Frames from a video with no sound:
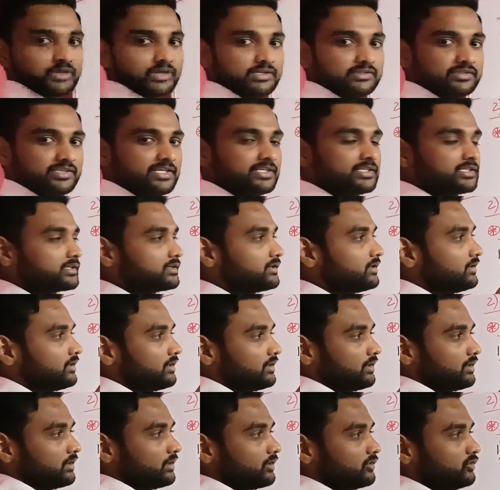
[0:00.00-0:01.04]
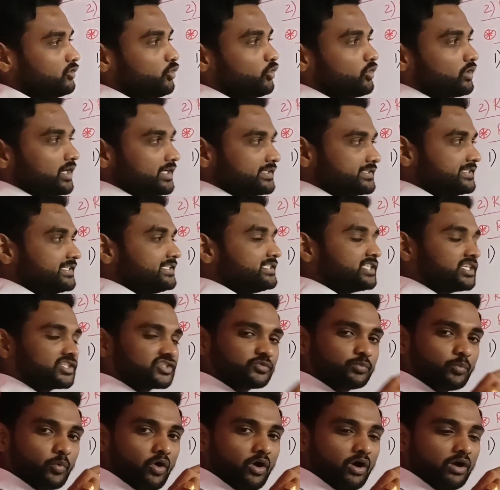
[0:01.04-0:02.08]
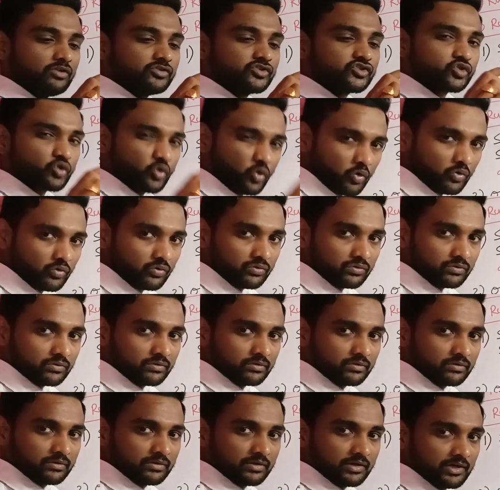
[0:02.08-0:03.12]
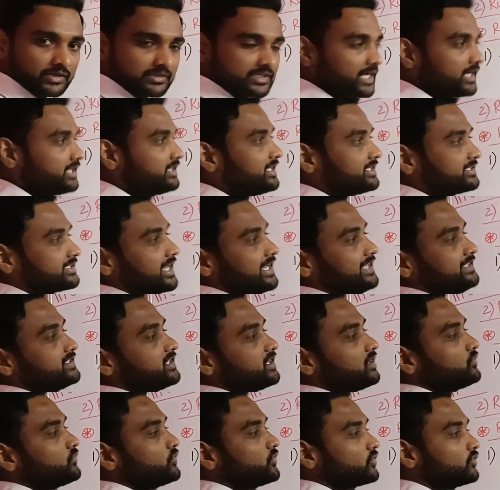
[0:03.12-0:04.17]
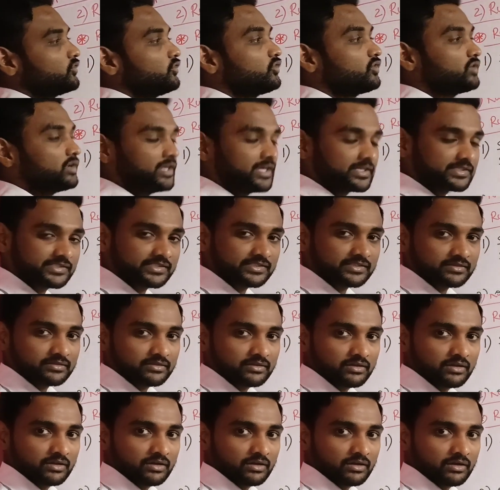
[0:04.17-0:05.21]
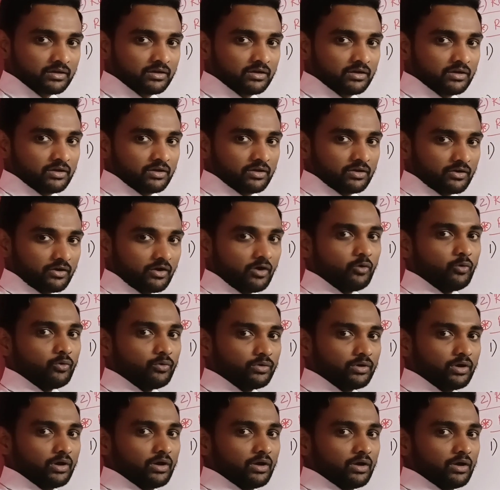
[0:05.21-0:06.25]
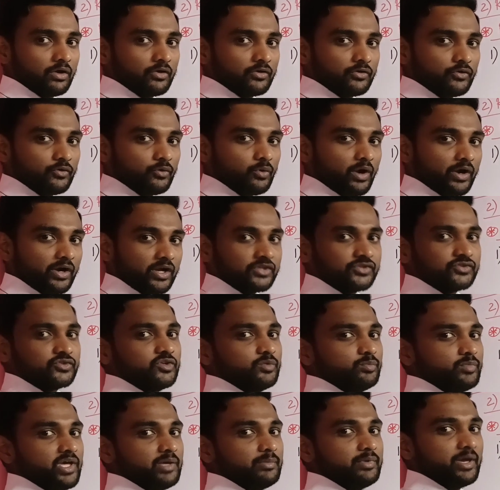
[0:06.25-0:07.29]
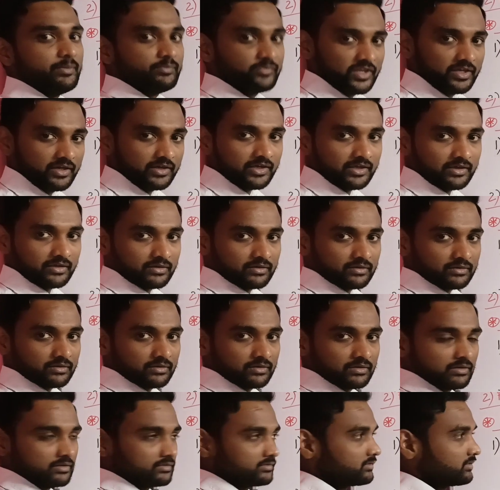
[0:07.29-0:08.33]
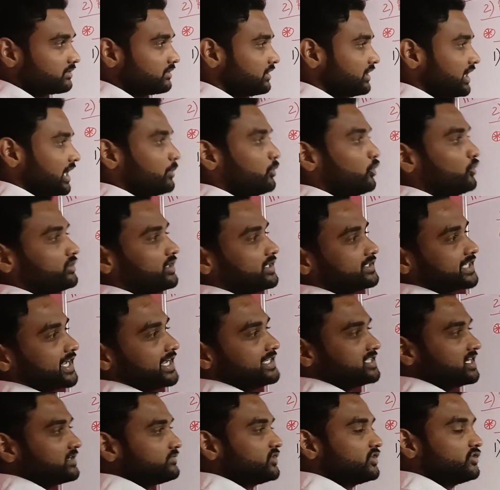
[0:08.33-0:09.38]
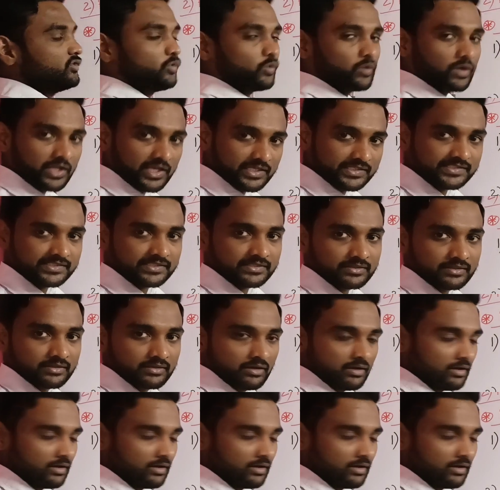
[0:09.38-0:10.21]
in that nucleus is a small stone. That is the size of nucleus. Now you understood, maybe I am thinking about the size of the nucleus.